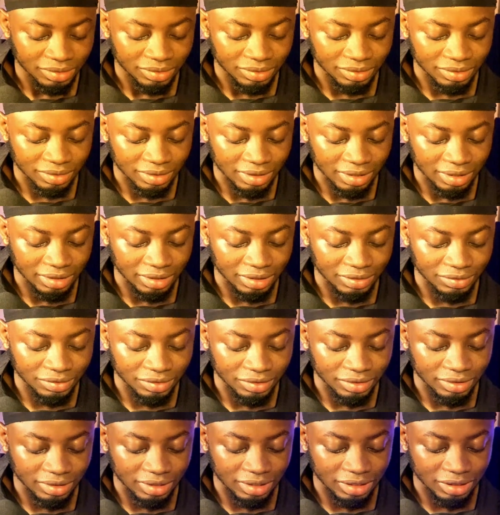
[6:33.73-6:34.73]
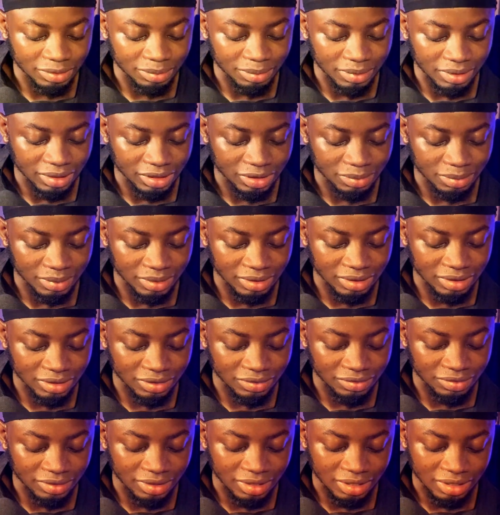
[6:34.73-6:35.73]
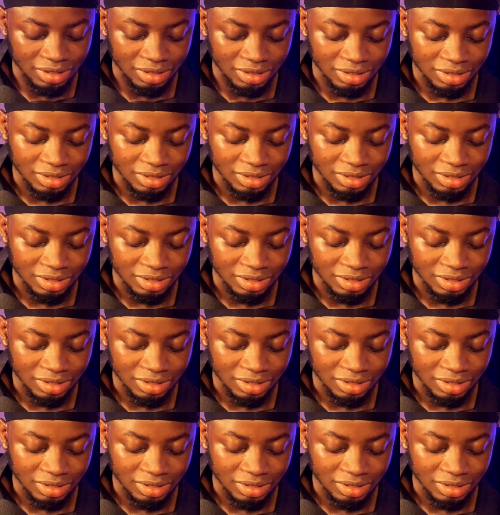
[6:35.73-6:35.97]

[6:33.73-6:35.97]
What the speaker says: You can give your text perspective here.